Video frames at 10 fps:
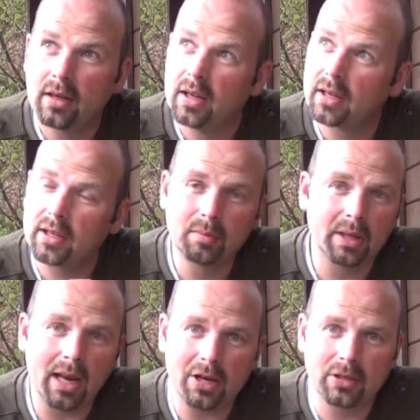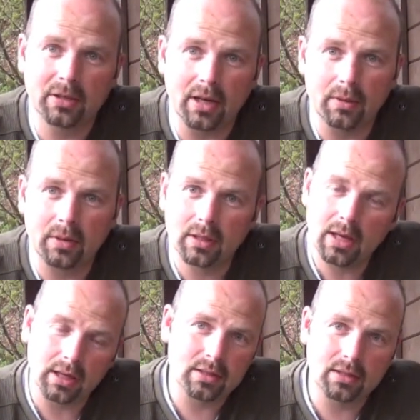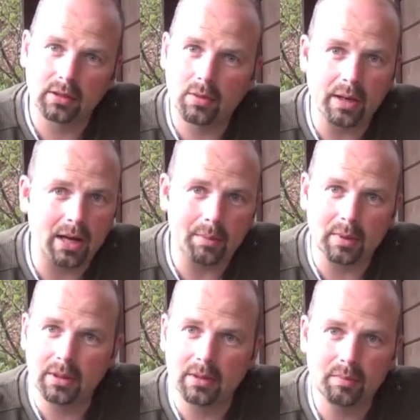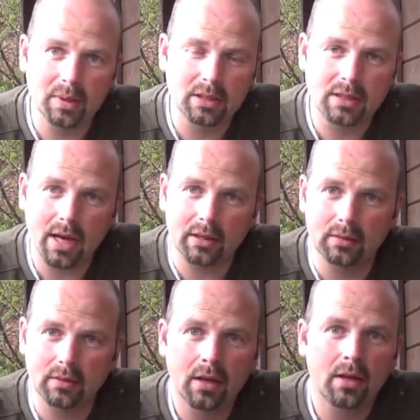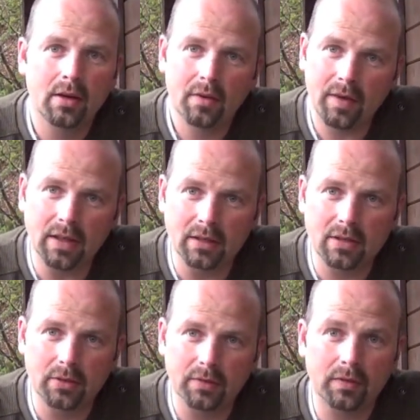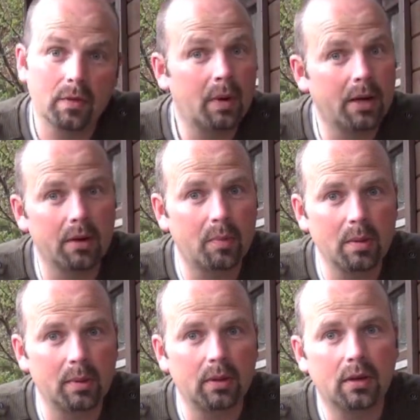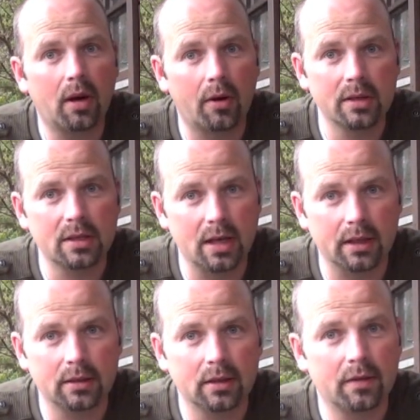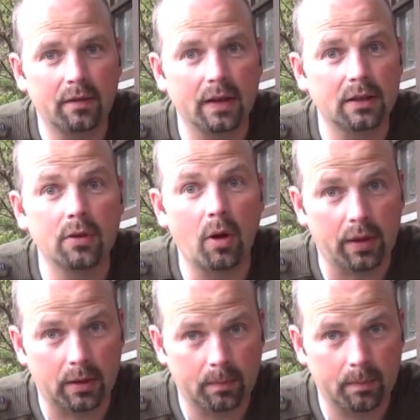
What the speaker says: And it can be lashing down. I can still quite happily be detecting, finding stuff when other people are inside finding nothing.